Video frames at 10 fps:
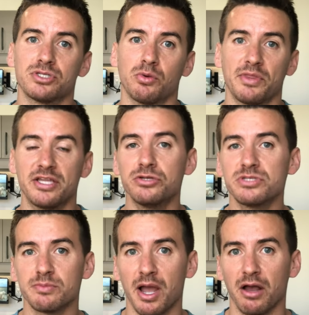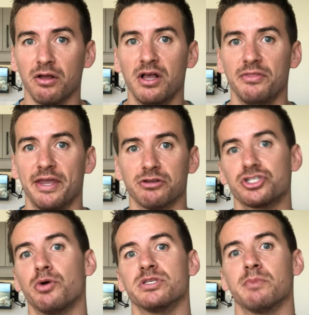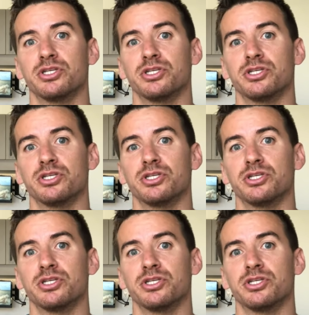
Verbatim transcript: So when they do smile, they don't show as